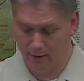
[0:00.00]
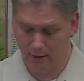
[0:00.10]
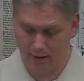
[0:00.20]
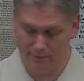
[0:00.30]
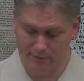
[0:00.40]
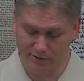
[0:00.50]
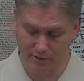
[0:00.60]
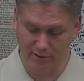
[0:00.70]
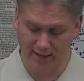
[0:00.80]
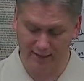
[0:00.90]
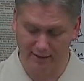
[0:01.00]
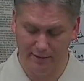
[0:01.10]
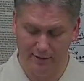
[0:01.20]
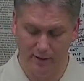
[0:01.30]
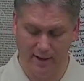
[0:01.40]
Um, so again,
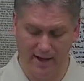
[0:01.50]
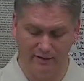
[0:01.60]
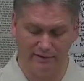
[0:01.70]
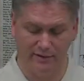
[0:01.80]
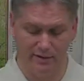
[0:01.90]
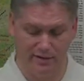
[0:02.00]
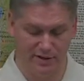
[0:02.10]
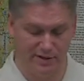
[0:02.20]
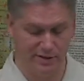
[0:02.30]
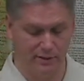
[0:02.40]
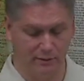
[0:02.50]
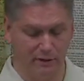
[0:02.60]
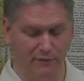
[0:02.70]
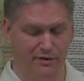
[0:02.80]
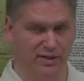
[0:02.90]
you have this
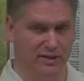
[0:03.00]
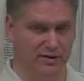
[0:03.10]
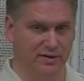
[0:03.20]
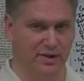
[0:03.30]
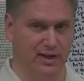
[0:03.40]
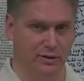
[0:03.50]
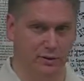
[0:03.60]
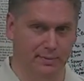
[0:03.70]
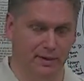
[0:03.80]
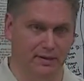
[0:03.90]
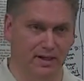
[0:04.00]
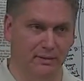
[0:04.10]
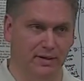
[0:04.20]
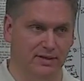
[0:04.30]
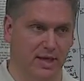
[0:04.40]
referencing to this angel who appeared to
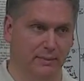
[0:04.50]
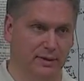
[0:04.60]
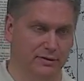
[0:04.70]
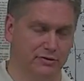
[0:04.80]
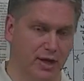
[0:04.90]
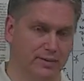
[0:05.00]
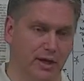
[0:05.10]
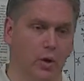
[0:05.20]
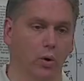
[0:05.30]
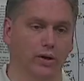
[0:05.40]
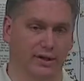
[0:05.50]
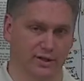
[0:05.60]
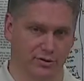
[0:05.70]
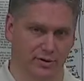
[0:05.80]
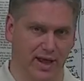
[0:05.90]
him as now being described as a holy
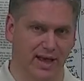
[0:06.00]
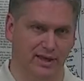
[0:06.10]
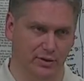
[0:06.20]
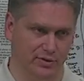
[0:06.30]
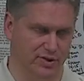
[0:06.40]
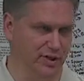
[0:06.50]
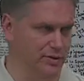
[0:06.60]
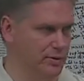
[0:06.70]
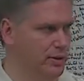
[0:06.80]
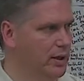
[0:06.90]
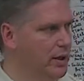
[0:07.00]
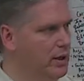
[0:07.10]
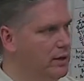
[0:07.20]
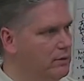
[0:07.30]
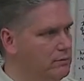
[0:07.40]
angel, an agios angel.
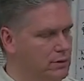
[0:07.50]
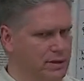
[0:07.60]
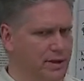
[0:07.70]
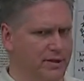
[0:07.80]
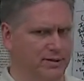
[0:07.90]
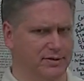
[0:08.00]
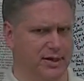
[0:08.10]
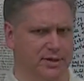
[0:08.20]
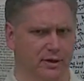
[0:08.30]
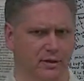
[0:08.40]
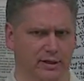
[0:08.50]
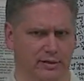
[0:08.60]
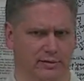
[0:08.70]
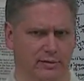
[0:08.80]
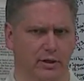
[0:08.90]
Well, not to say that all
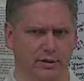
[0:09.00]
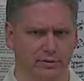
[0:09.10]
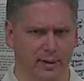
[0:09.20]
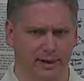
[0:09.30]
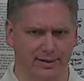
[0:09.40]
angels aren't, right?